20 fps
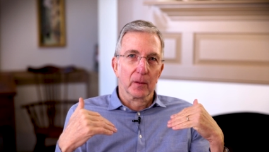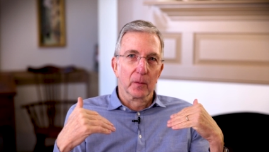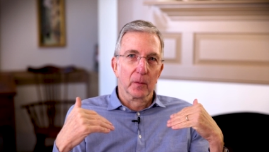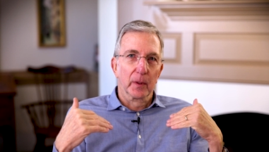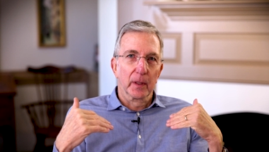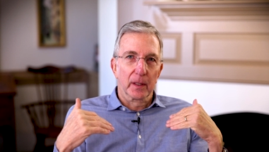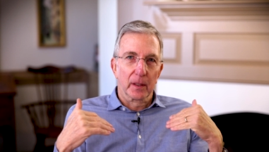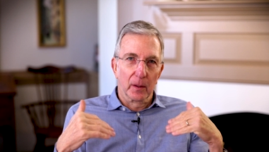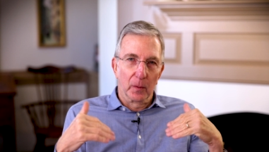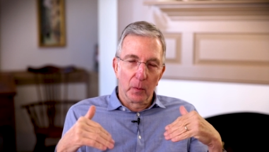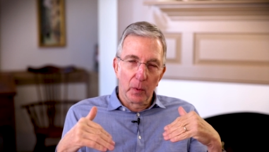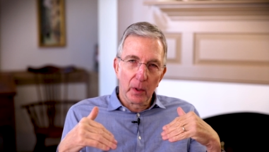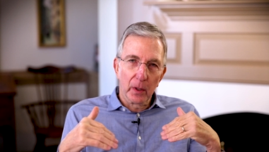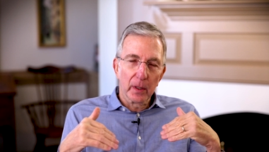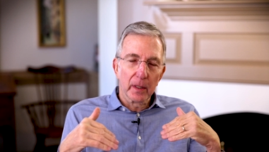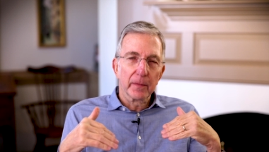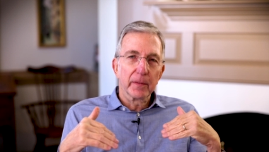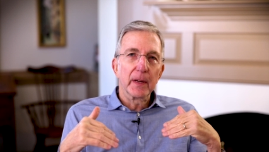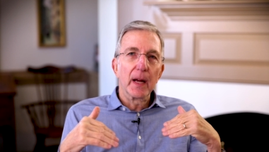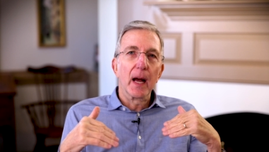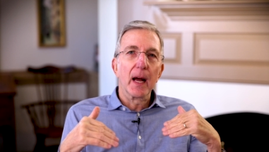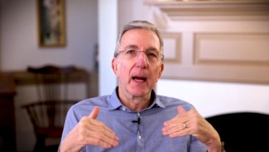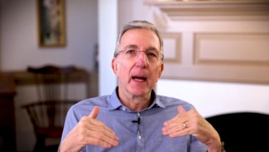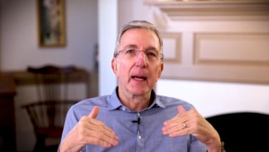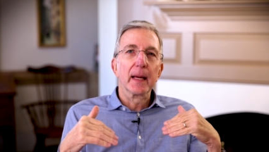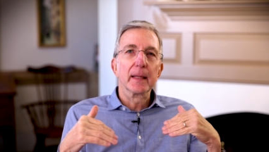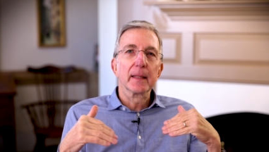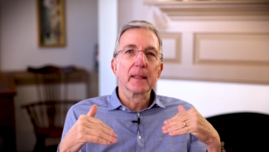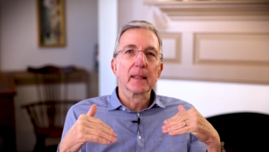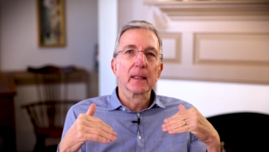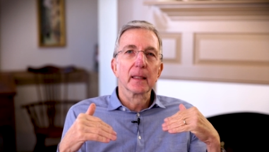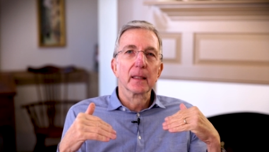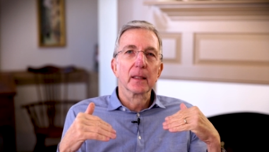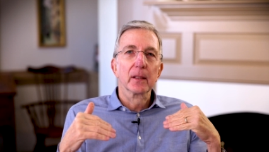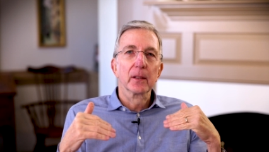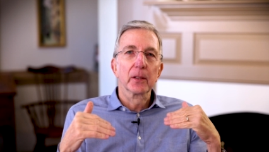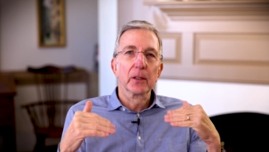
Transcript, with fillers: with the Word of God,